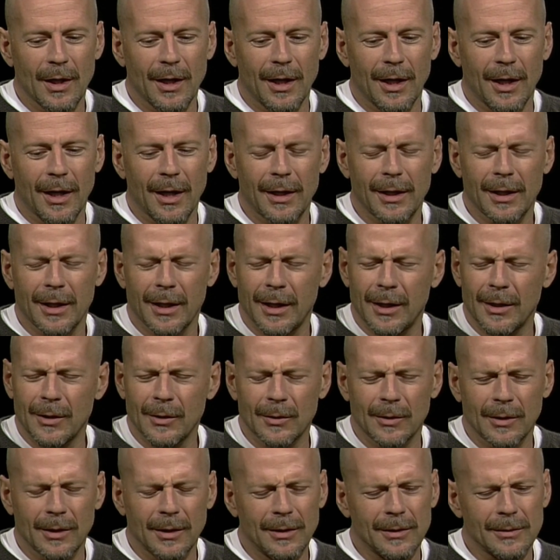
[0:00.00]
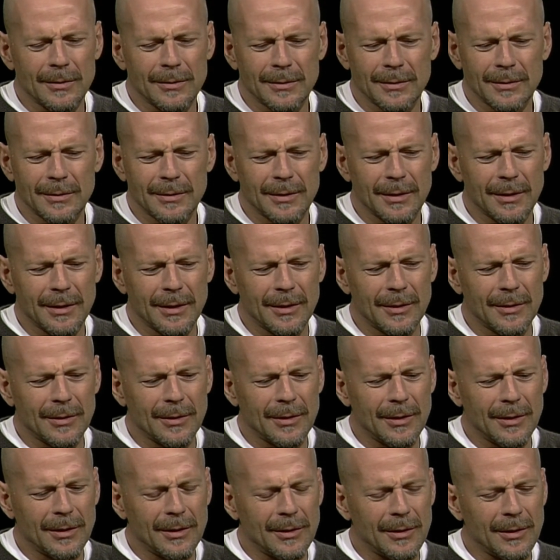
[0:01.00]
I I don't know. I don't
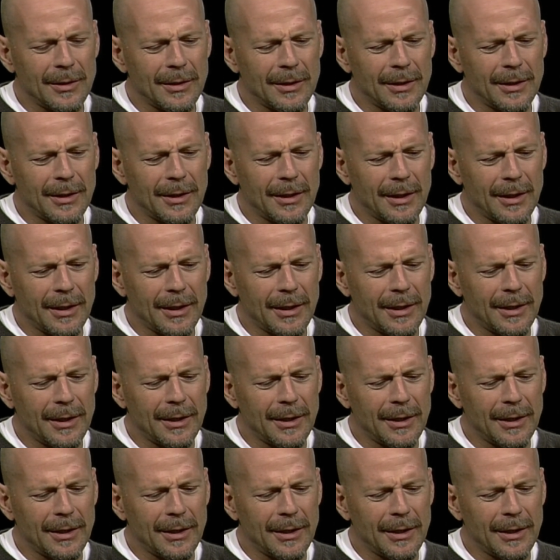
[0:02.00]
know. I I.